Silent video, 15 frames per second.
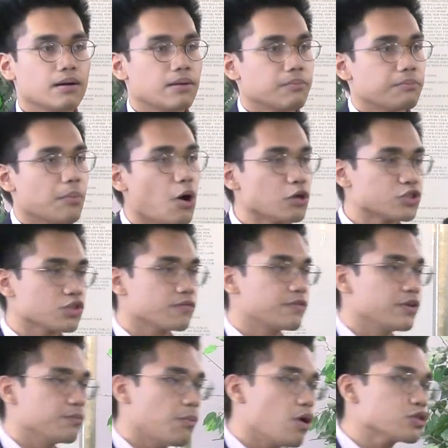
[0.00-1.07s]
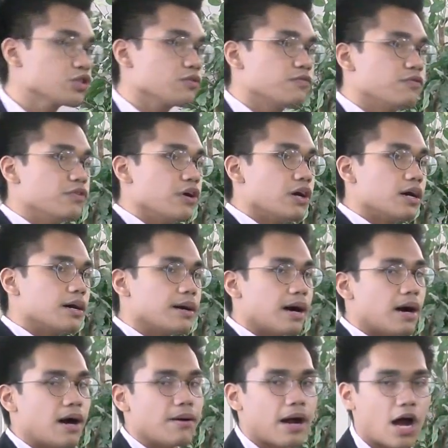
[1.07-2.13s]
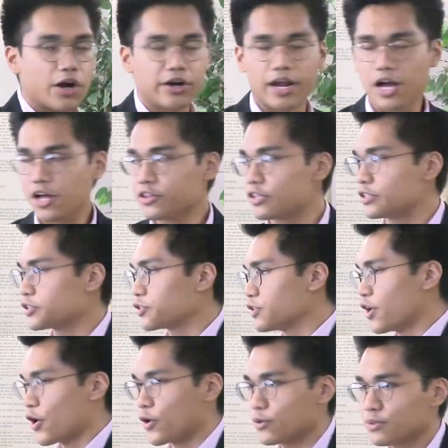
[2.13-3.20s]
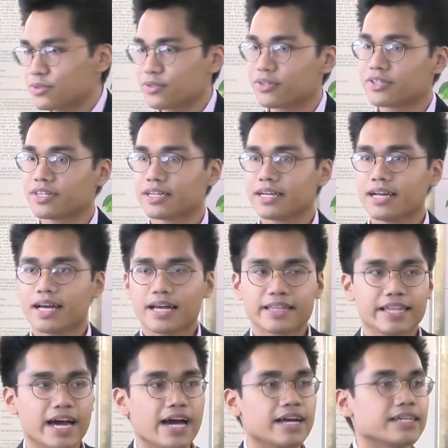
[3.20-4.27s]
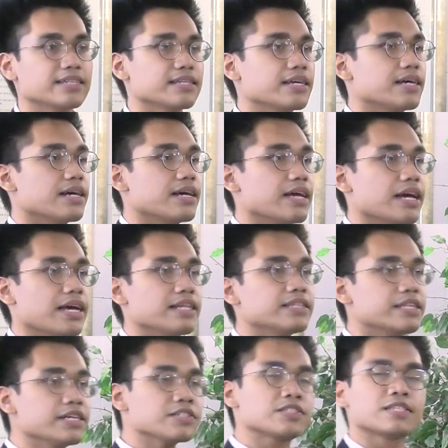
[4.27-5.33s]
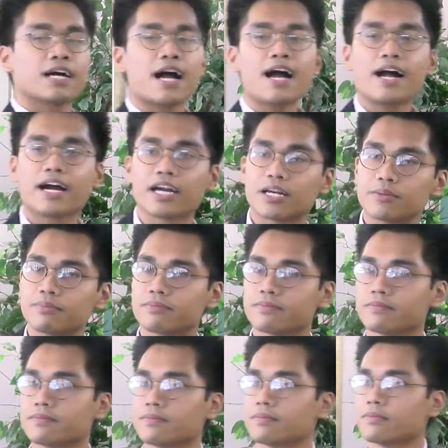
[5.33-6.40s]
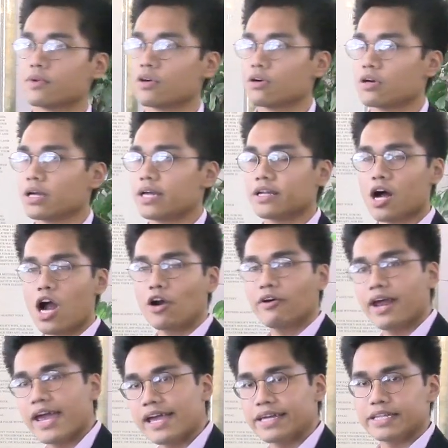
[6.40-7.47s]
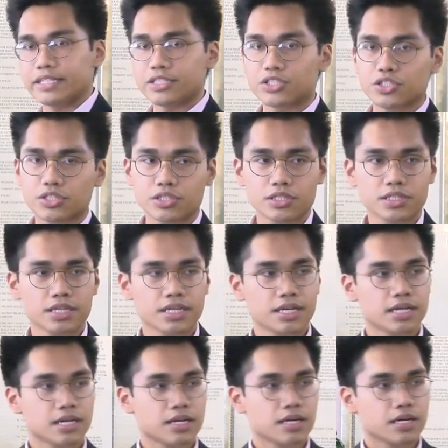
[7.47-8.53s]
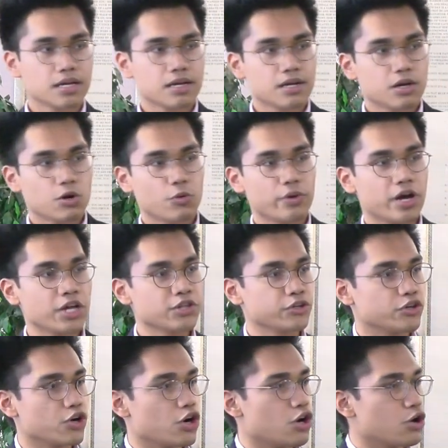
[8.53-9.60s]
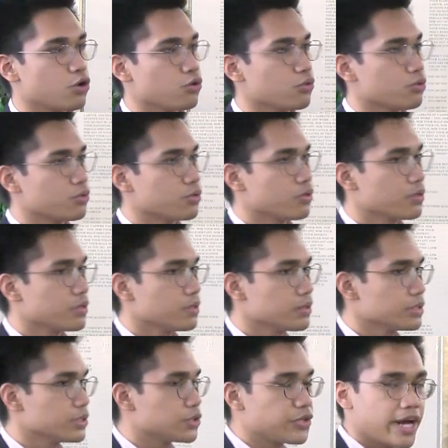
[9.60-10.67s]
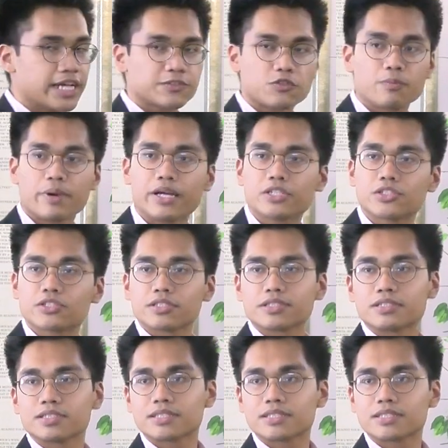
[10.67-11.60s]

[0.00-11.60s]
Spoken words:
most of our elders know that in this time, in our age, we undergo transformation.